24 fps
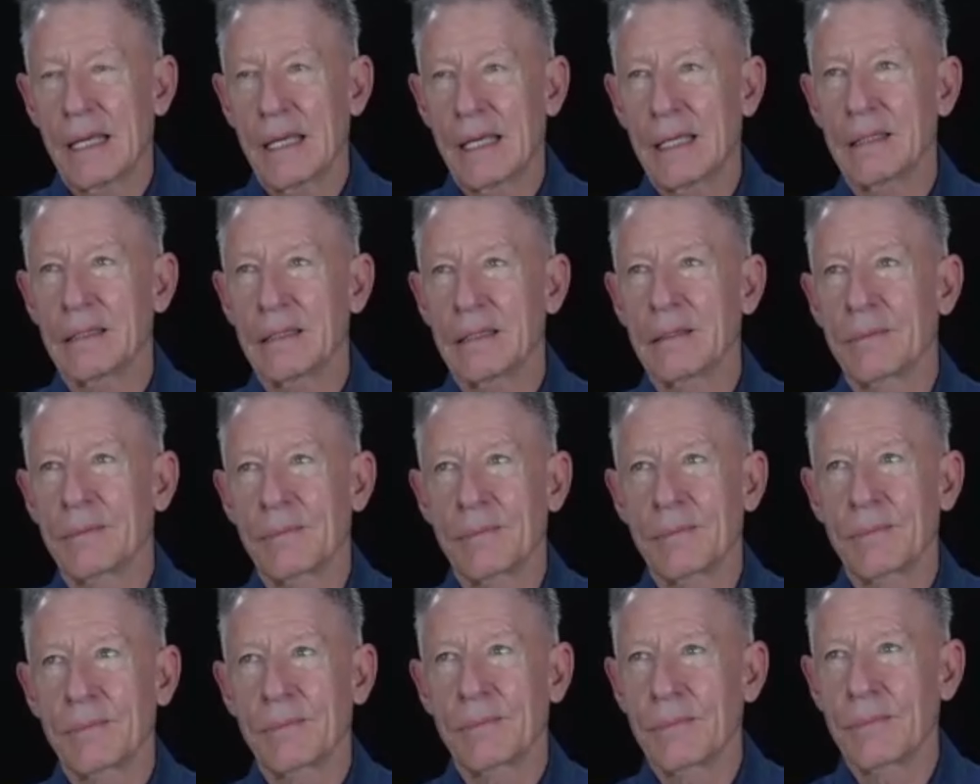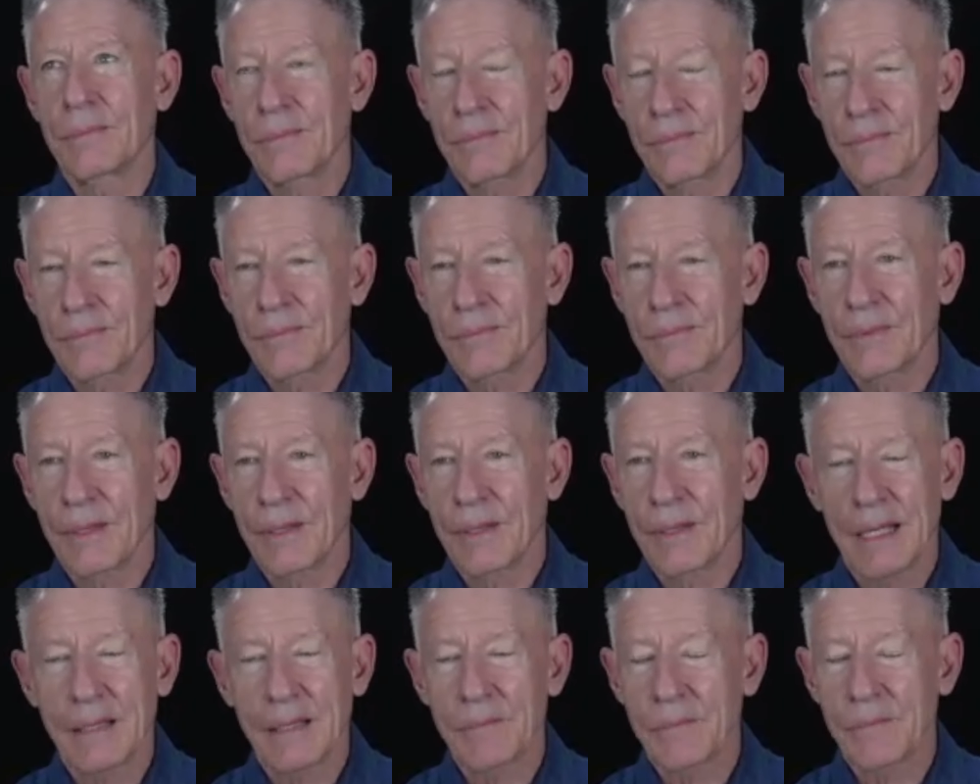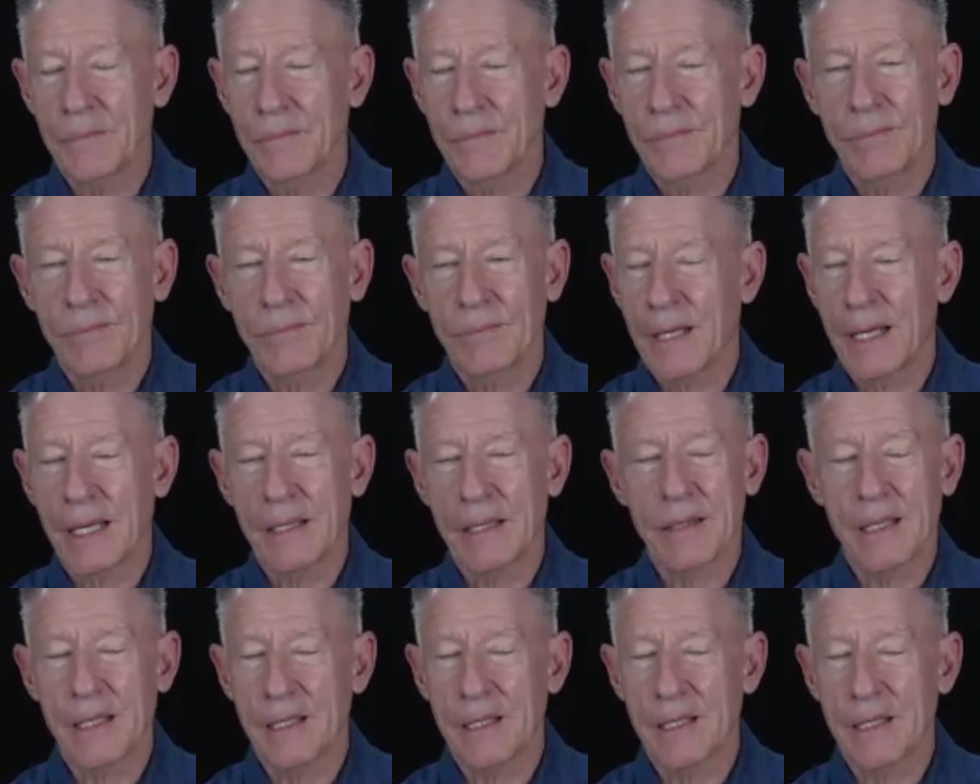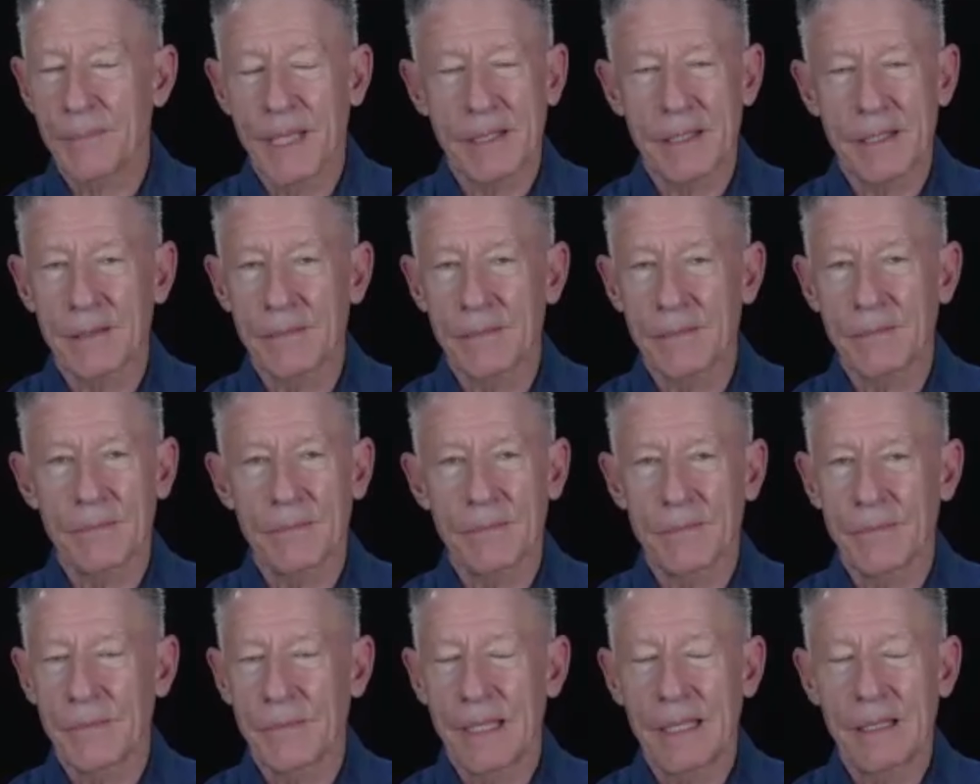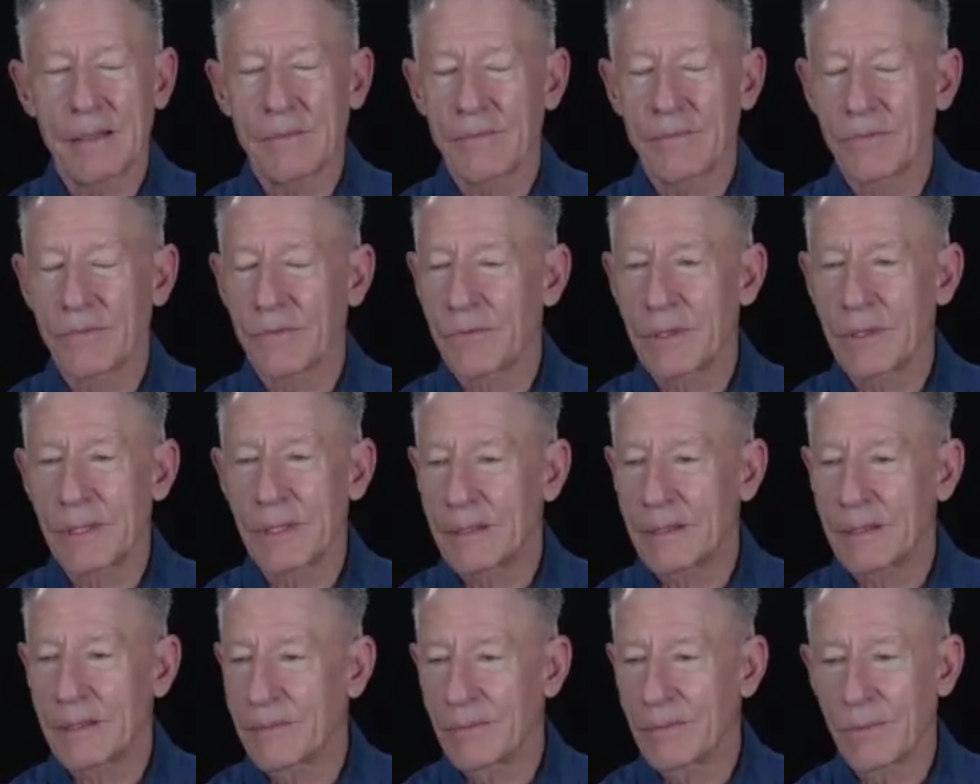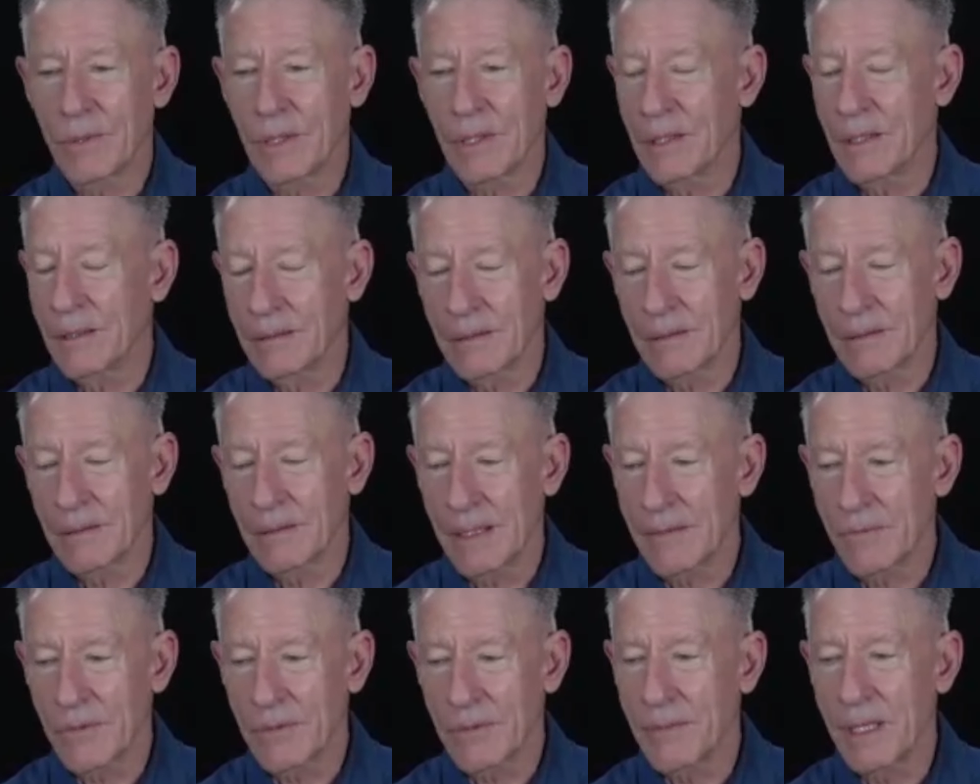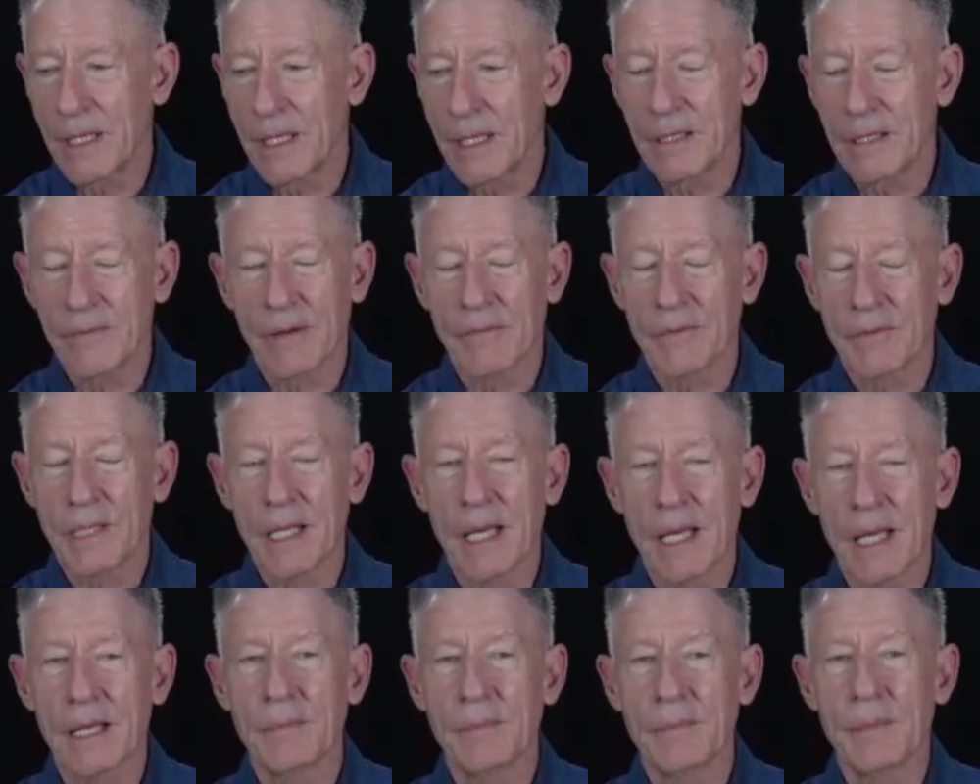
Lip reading: And I think about them every minute of every day.